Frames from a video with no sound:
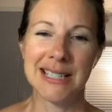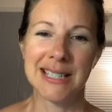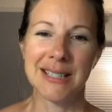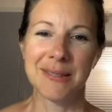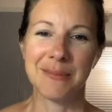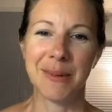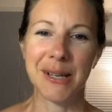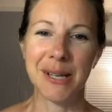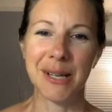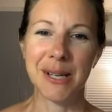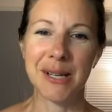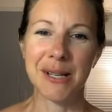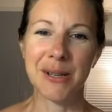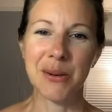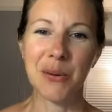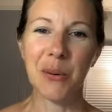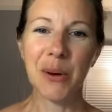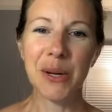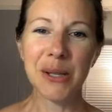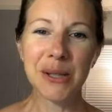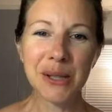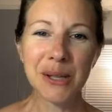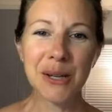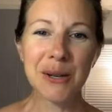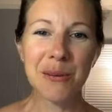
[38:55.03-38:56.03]
my
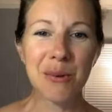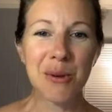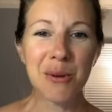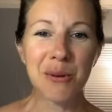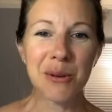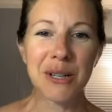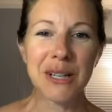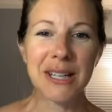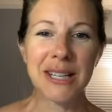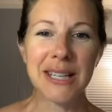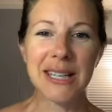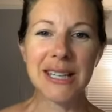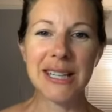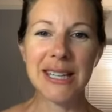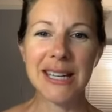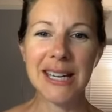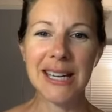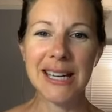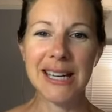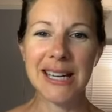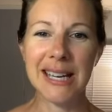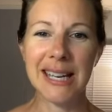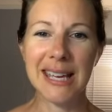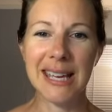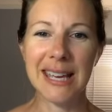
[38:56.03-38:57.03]
oil community
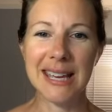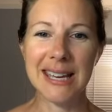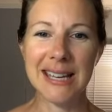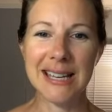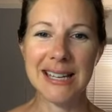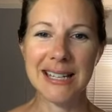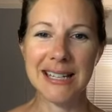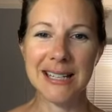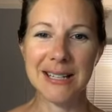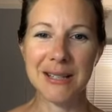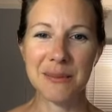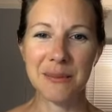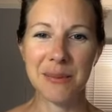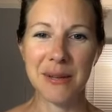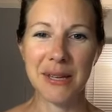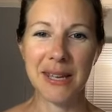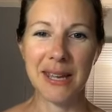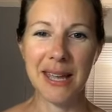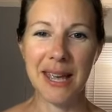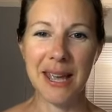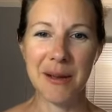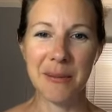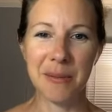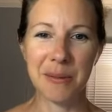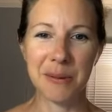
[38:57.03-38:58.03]
and being
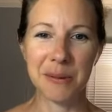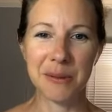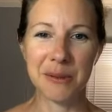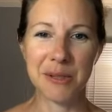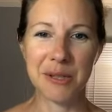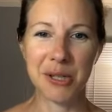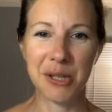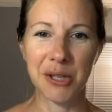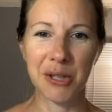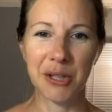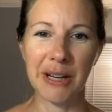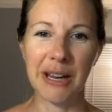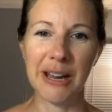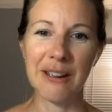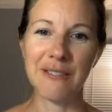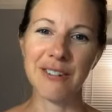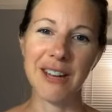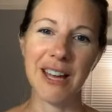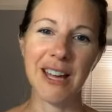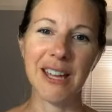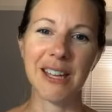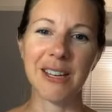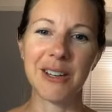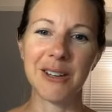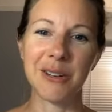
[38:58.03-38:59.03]
able to create
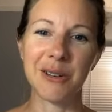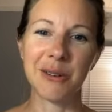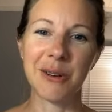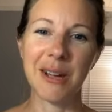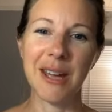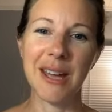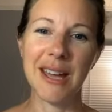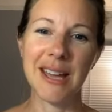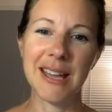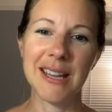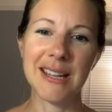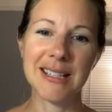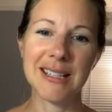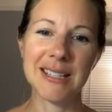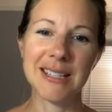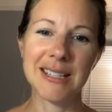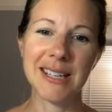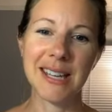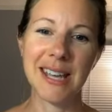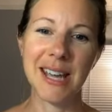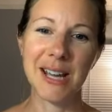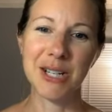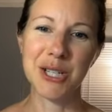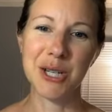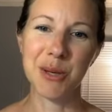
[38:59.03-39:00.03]
value and
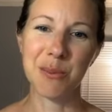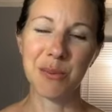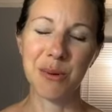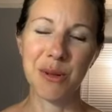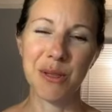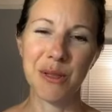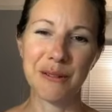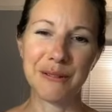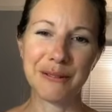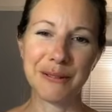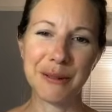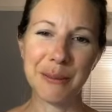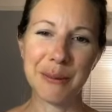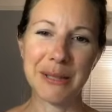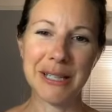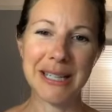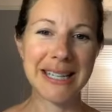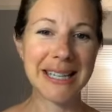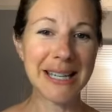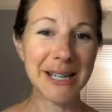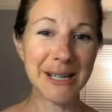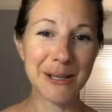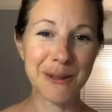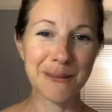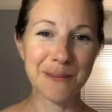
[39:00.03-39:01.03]
catch up with everybody
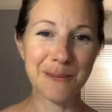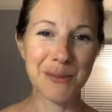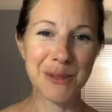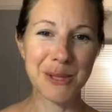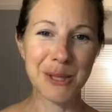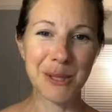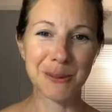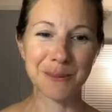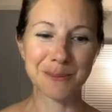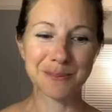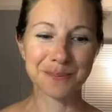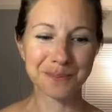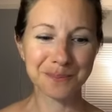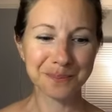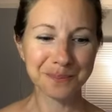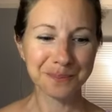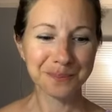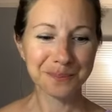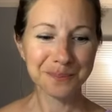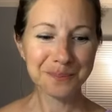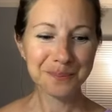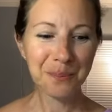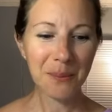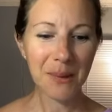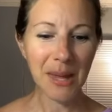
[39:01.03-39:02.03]
here. So
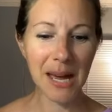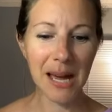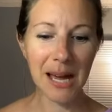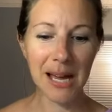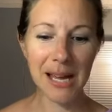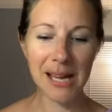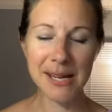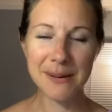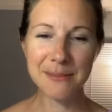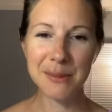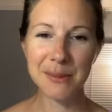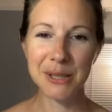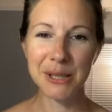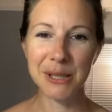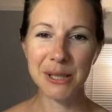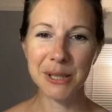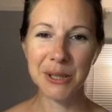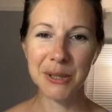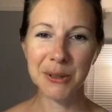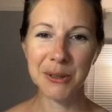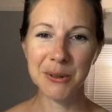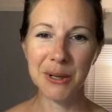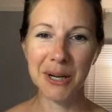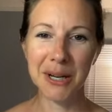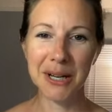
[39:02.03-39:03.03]
I am gonna
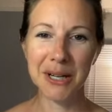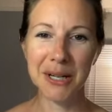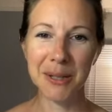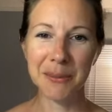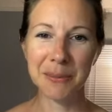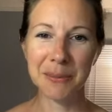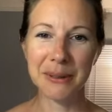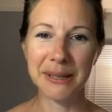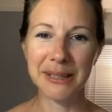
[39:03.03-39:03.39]
go hop